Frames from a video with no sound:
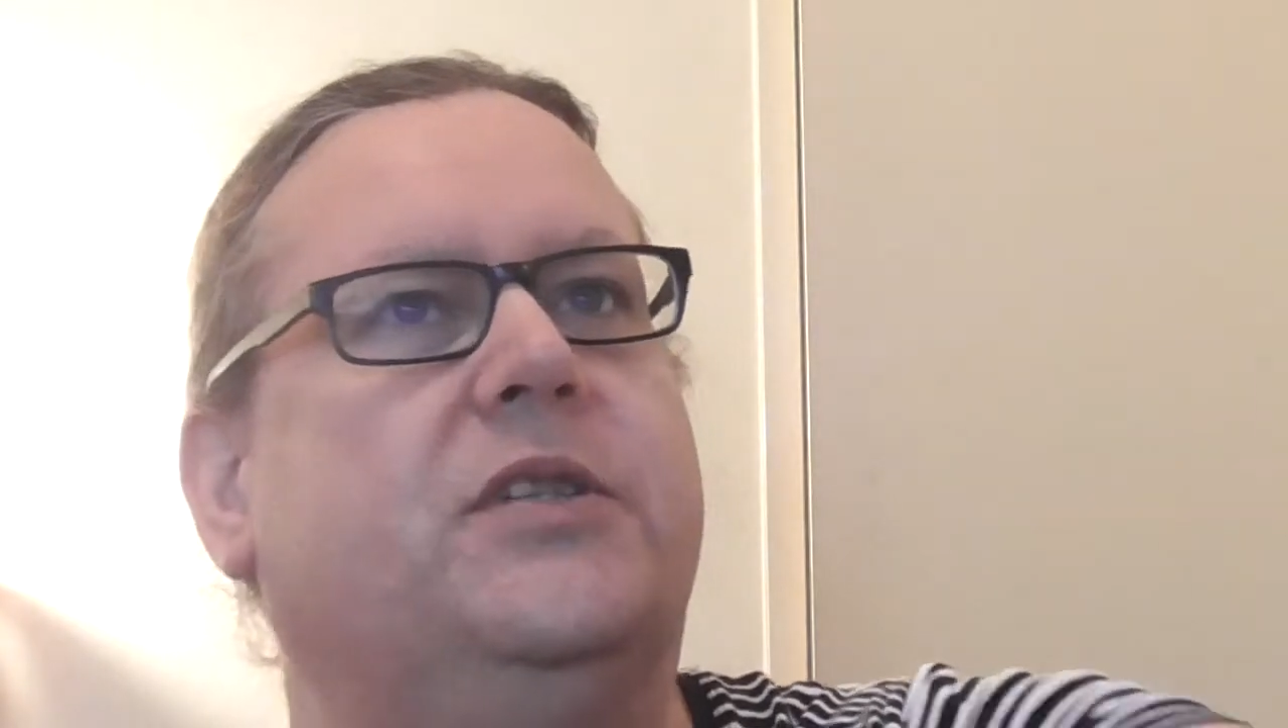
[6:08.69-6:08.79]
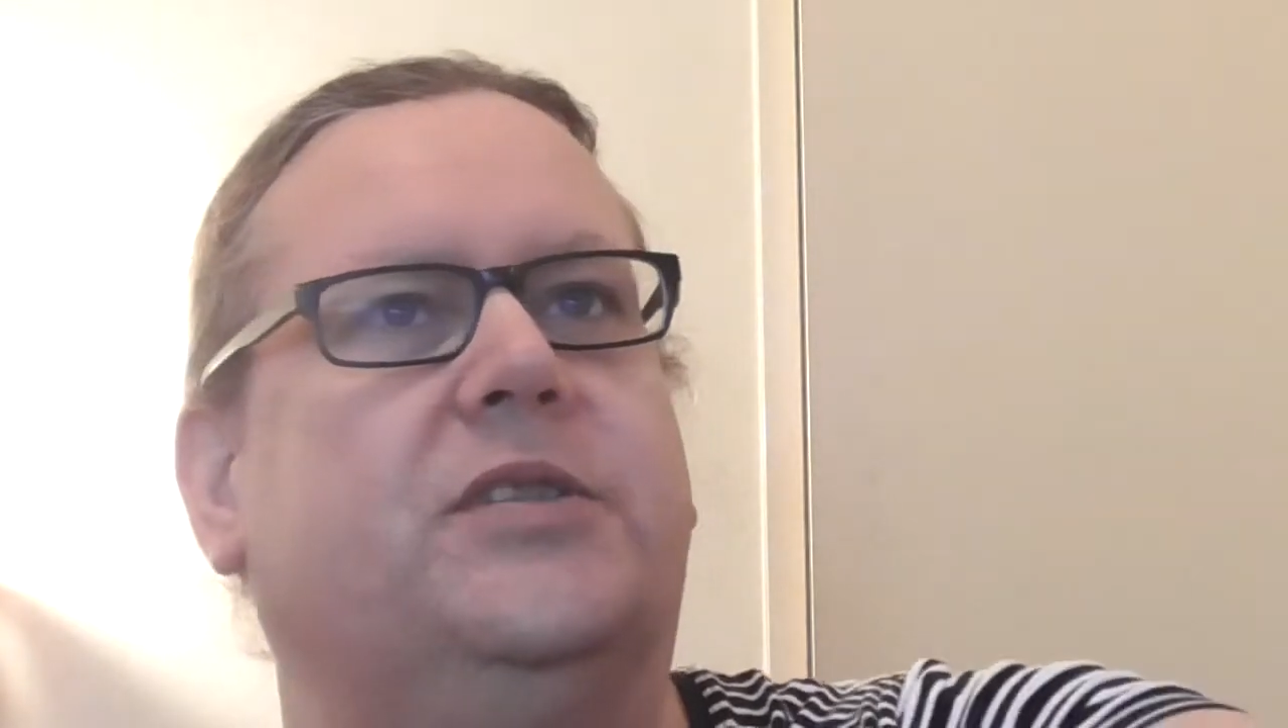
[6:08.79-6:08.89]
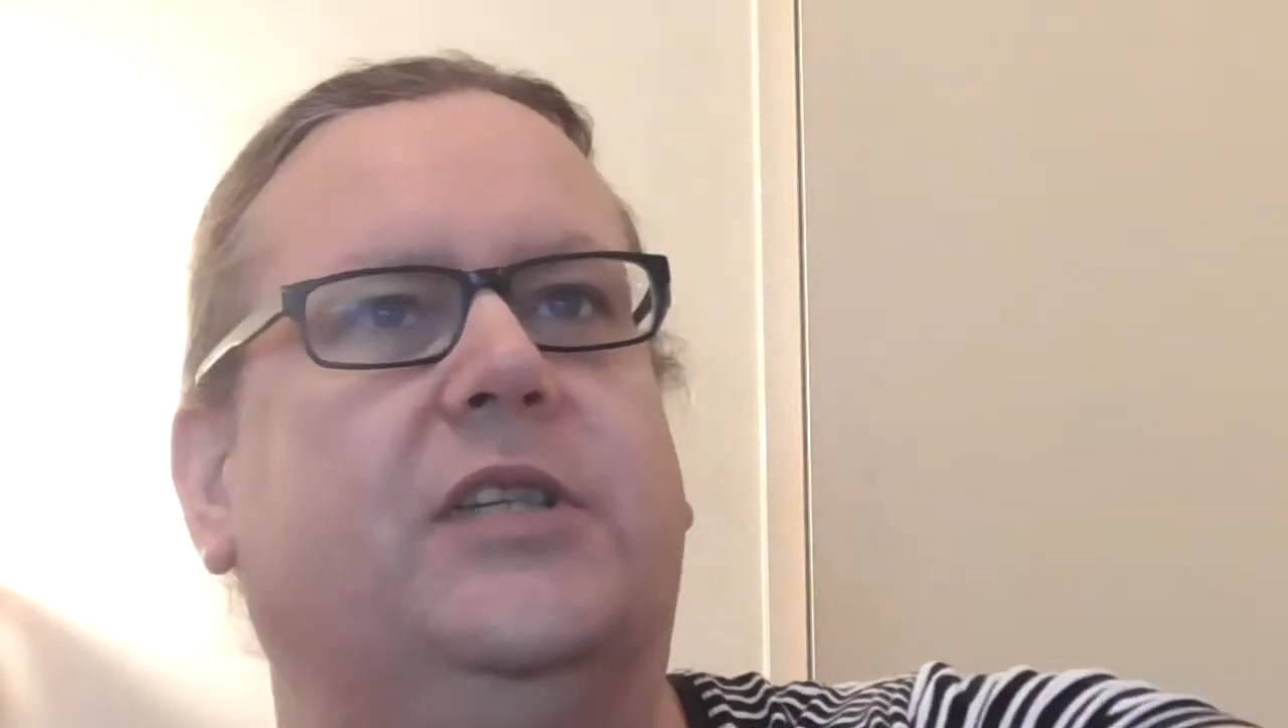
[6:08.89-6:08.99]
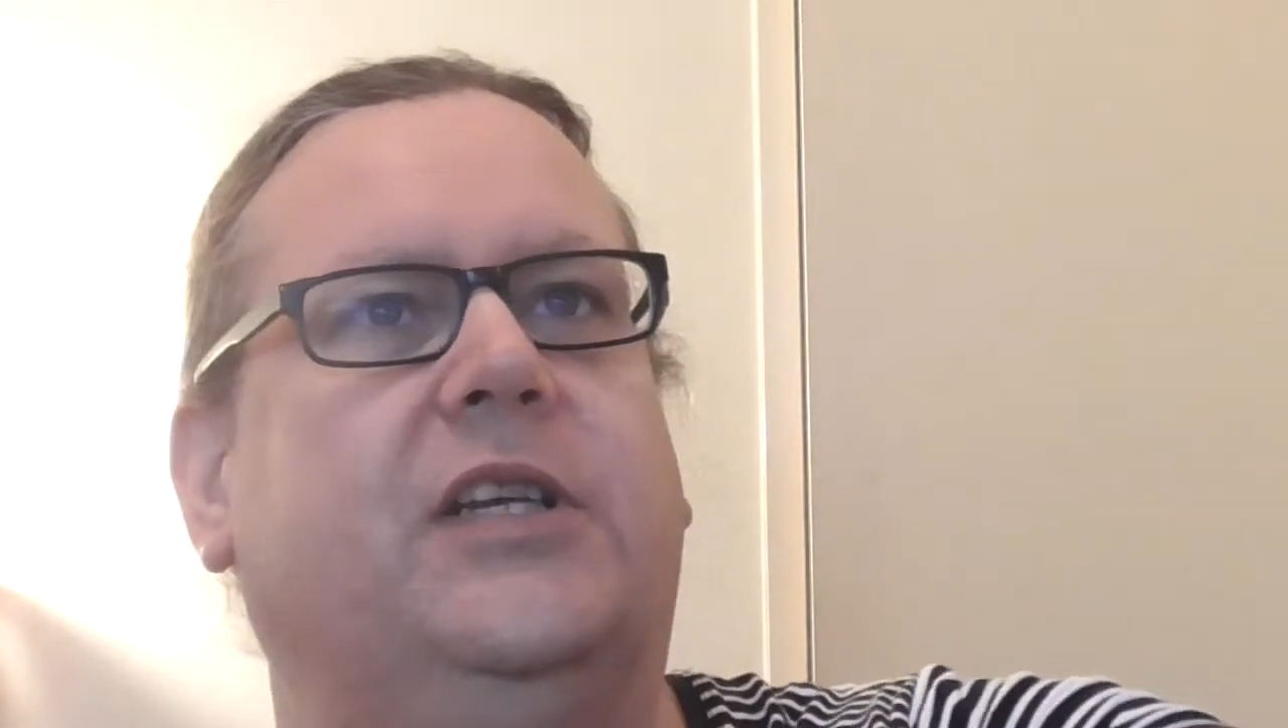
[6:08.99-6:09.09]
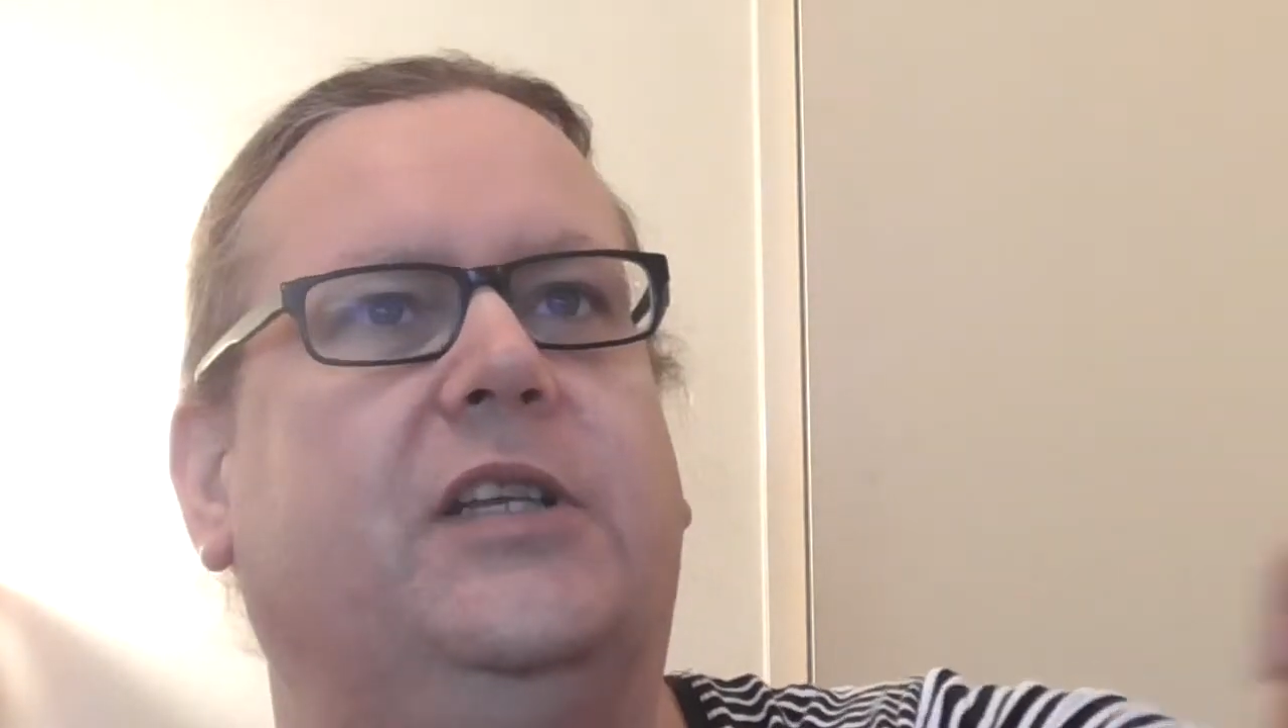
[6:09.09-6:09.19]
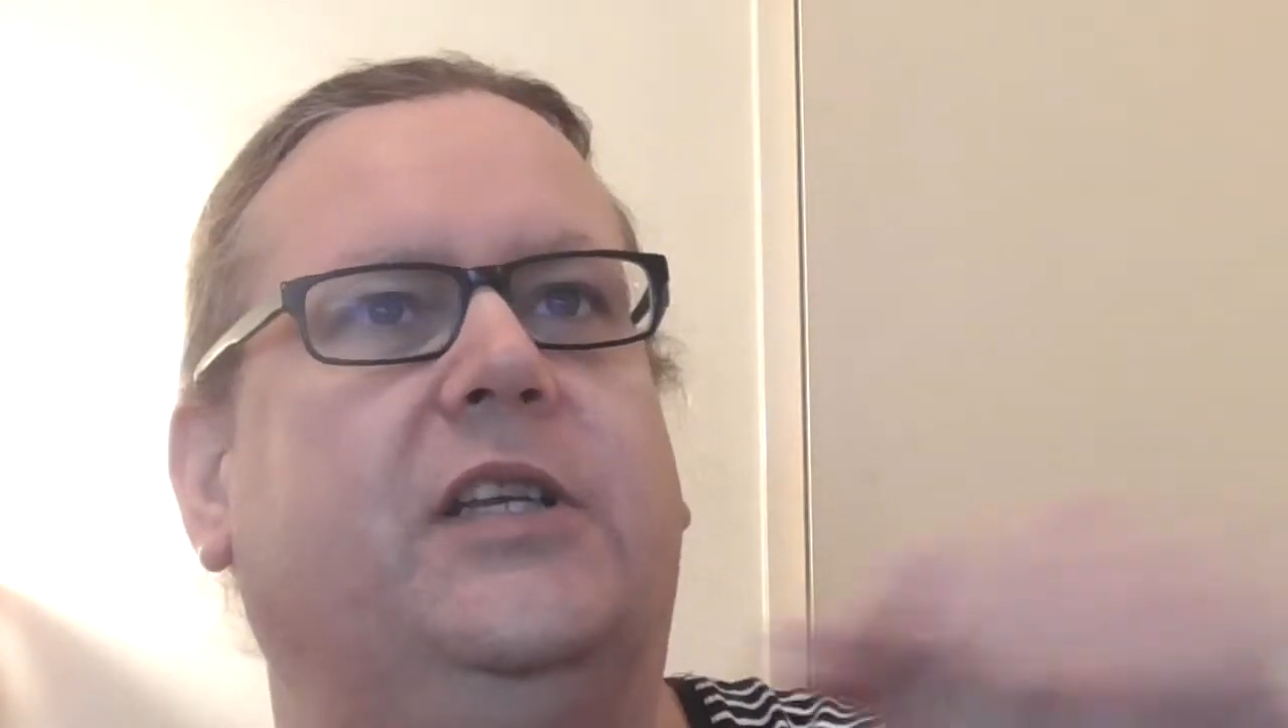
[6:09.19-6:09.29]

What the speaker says: you're seeing